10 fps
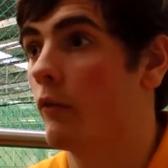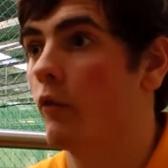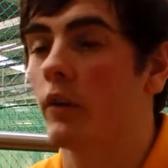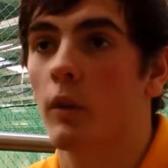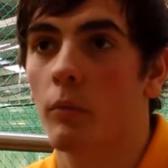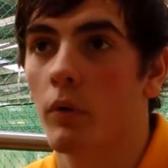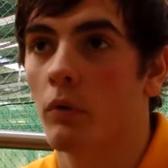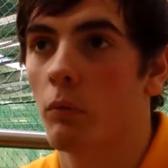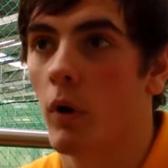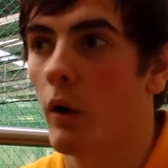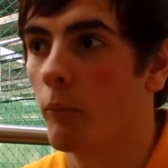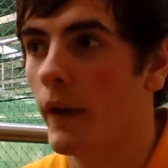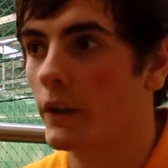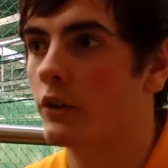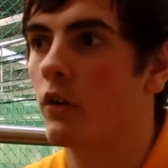for example. But I
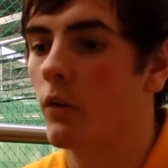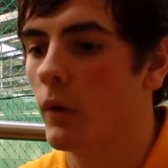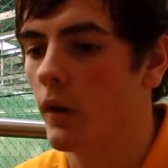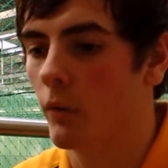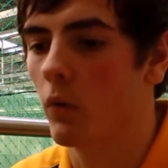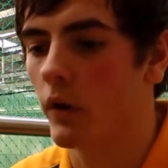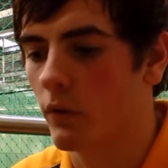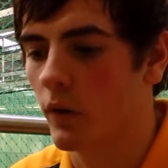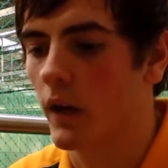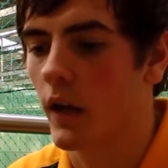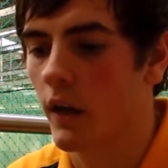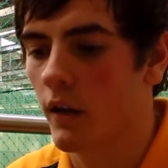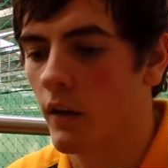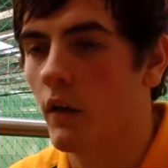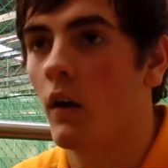make sure that when I walk into a
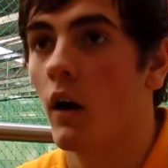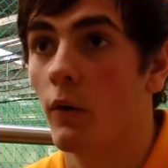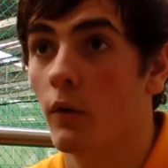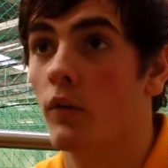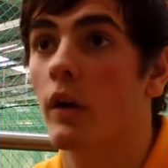net, I know